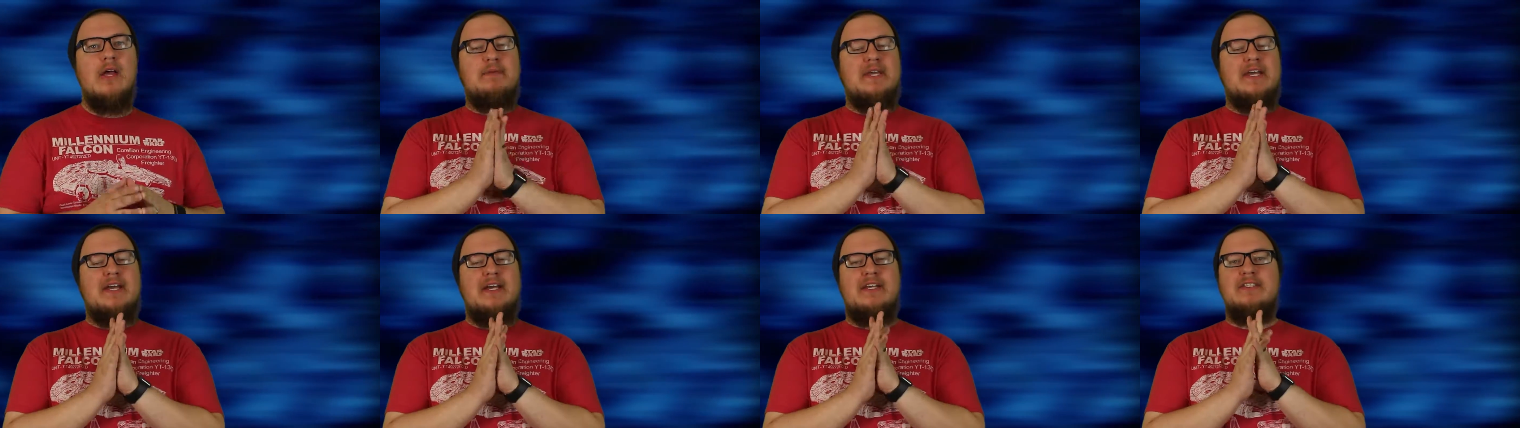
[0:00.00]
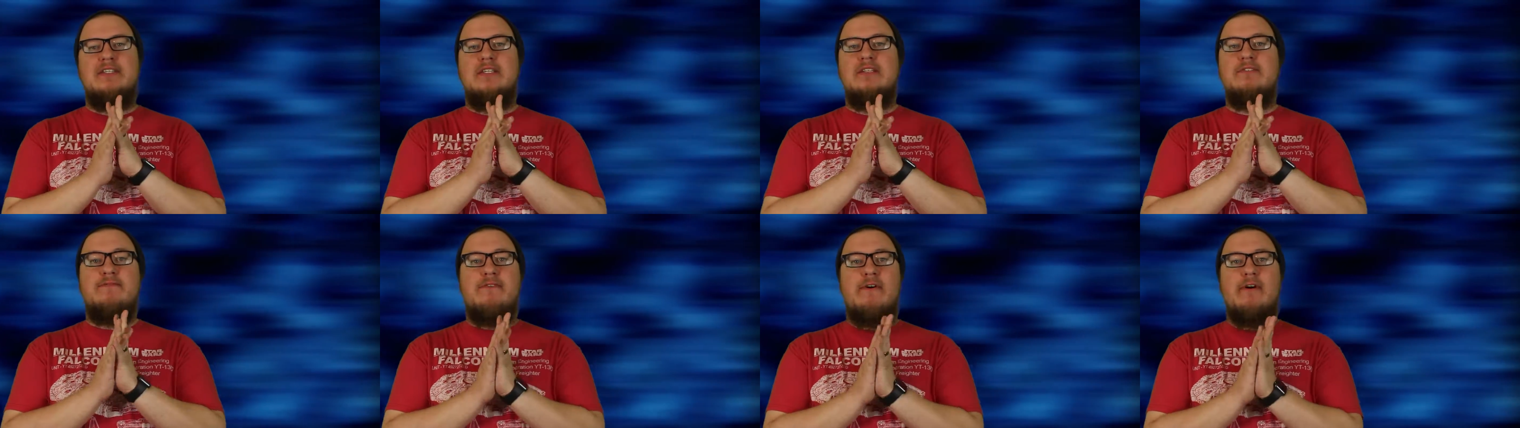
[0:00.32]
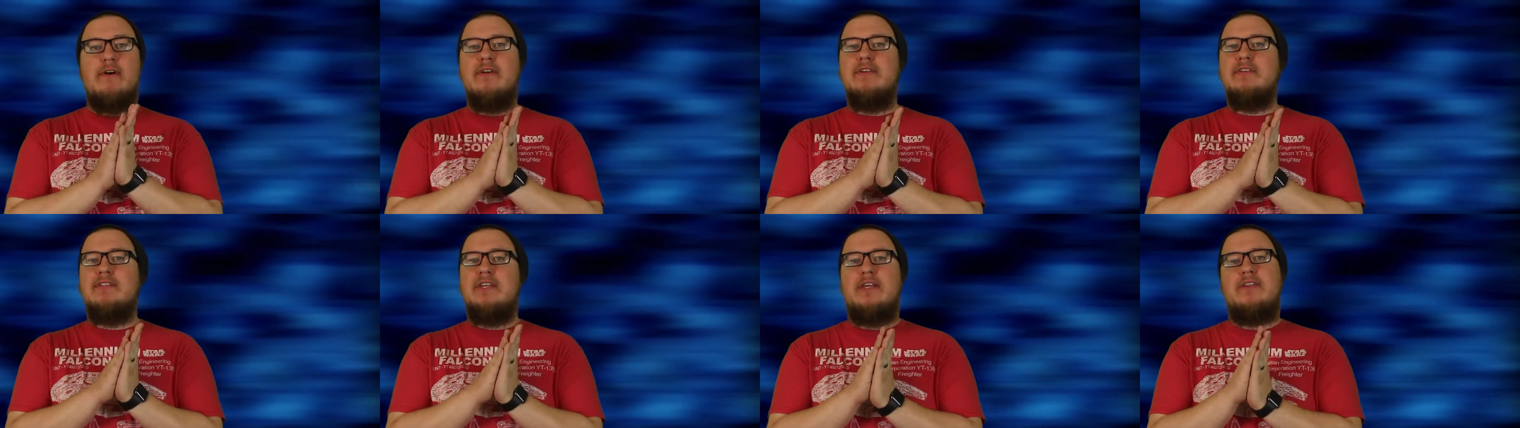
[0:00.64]
Because as
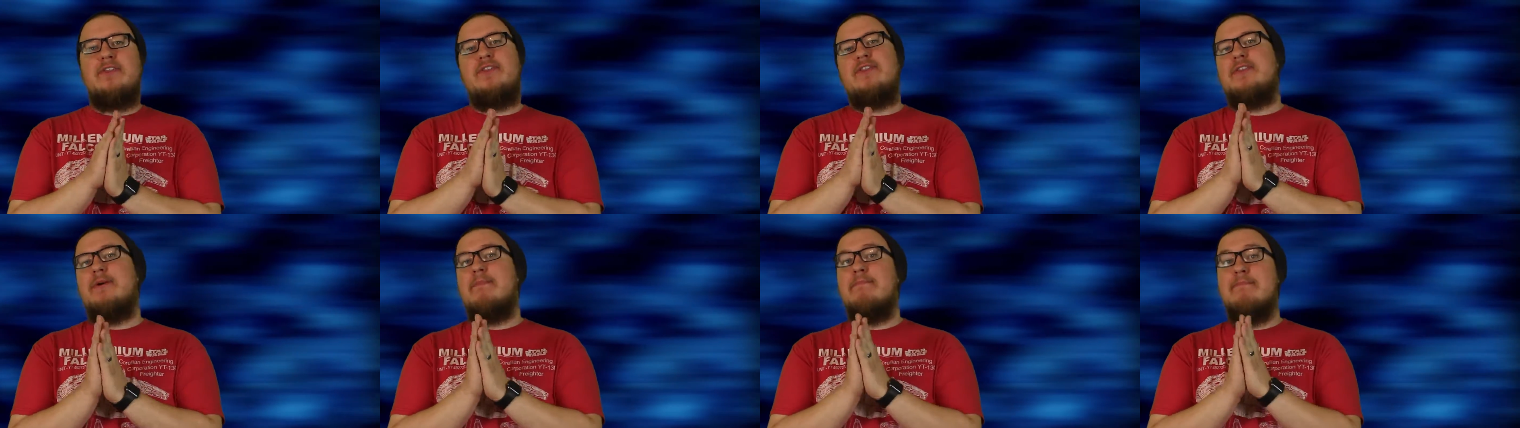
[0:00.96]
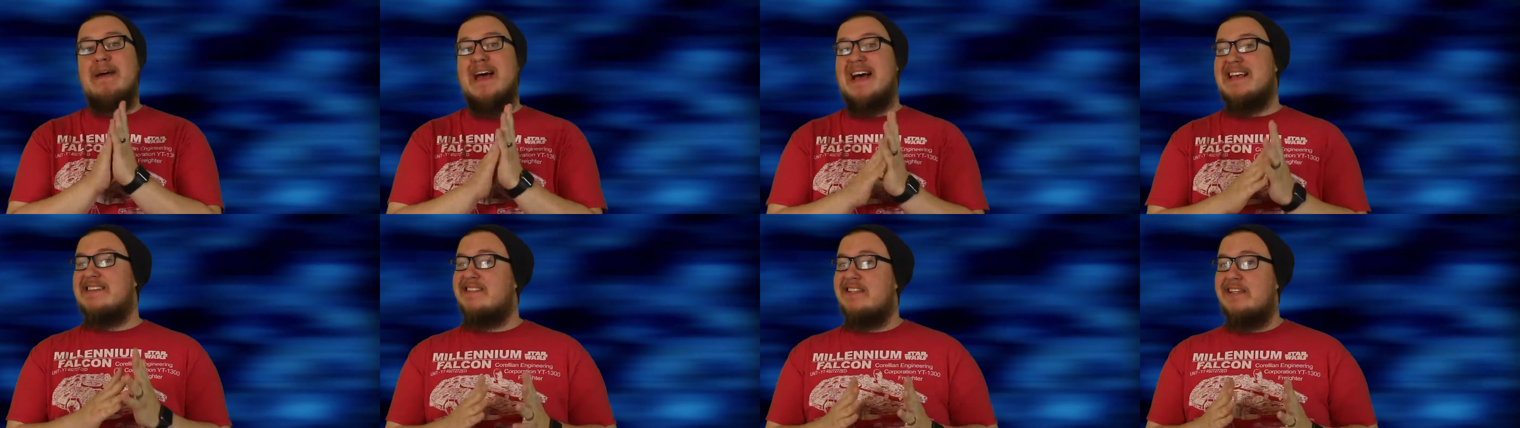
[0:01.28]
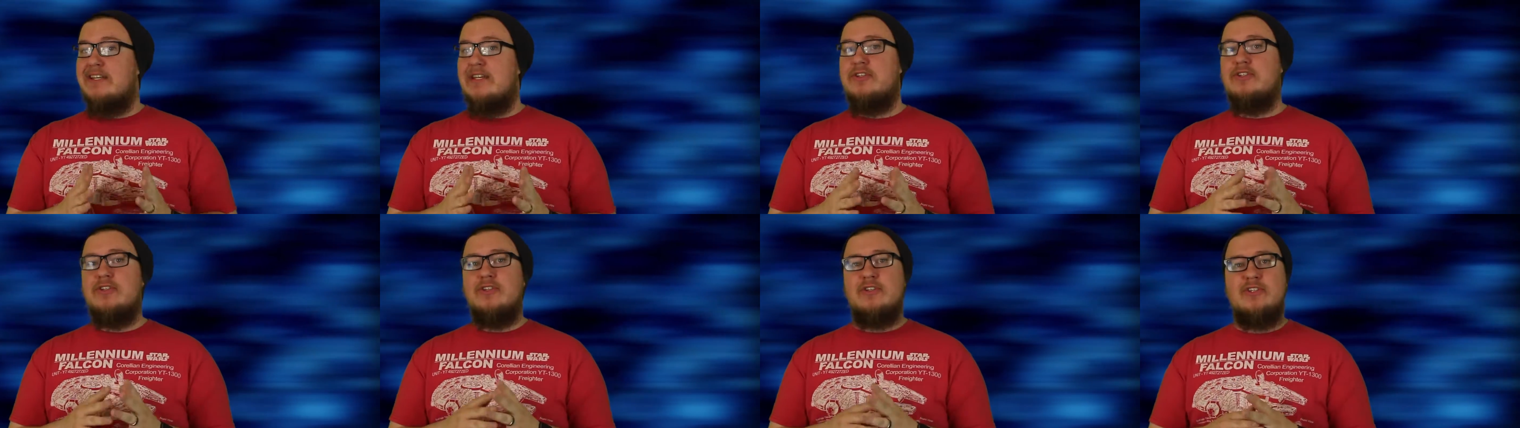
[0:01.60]
far as like the
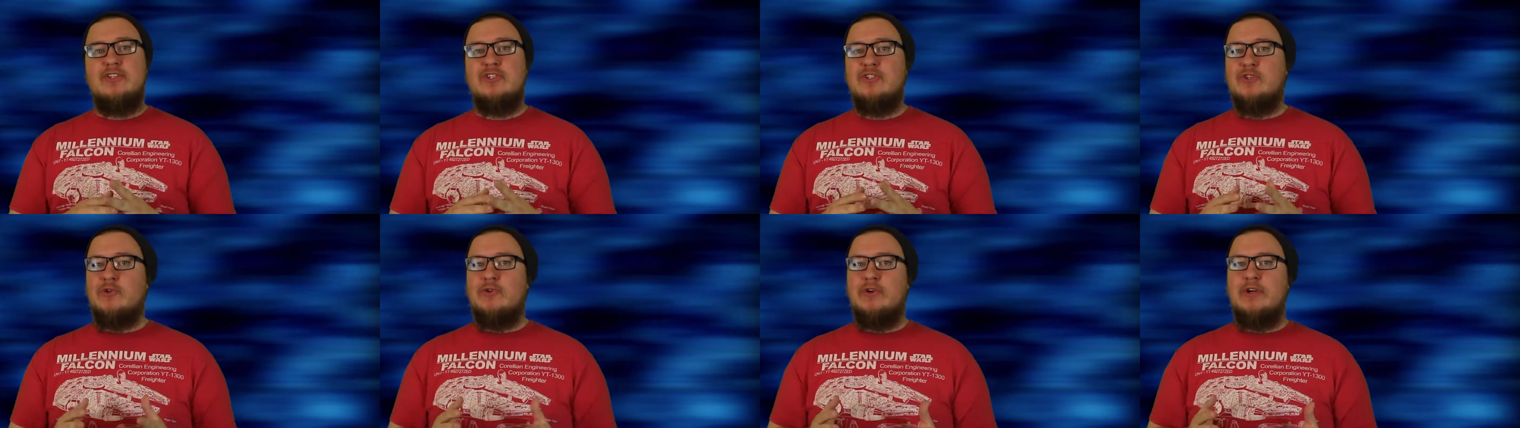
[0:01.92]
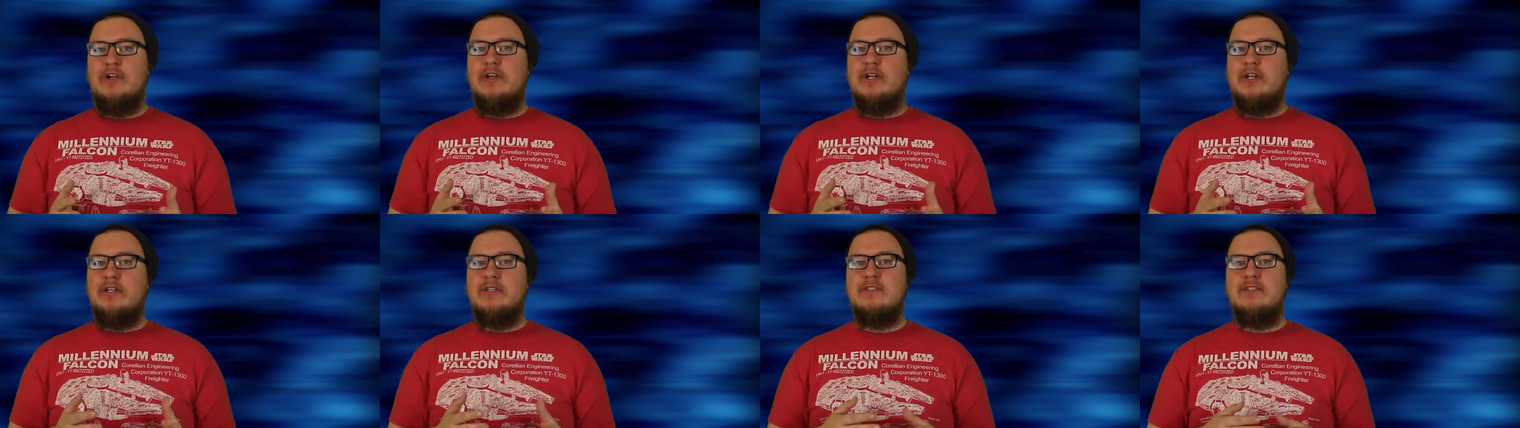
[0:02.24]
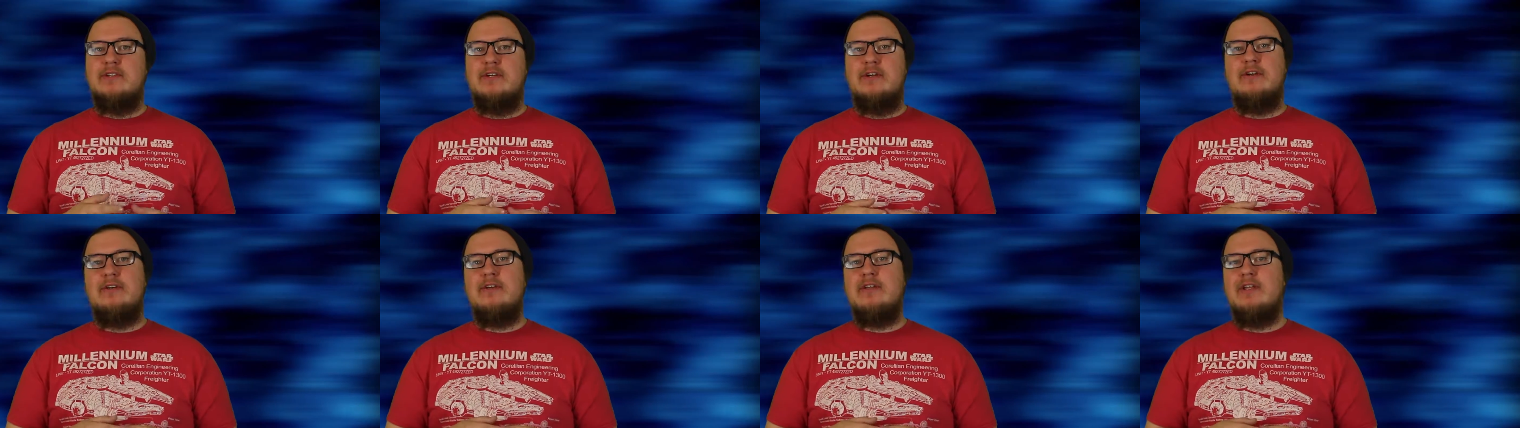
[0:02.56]
message and the story are
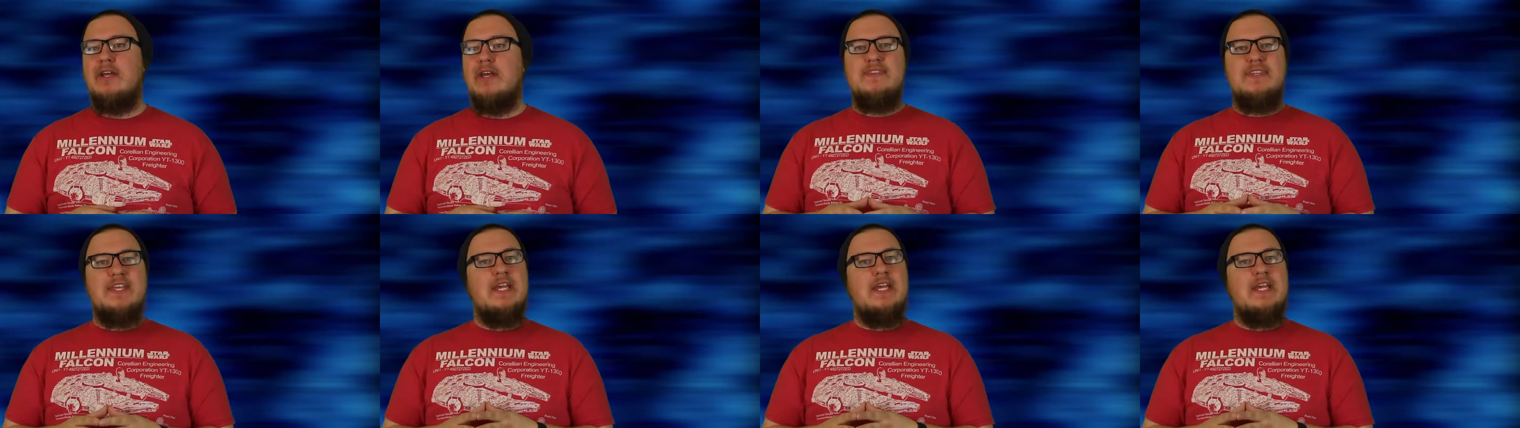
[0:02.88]
concerned,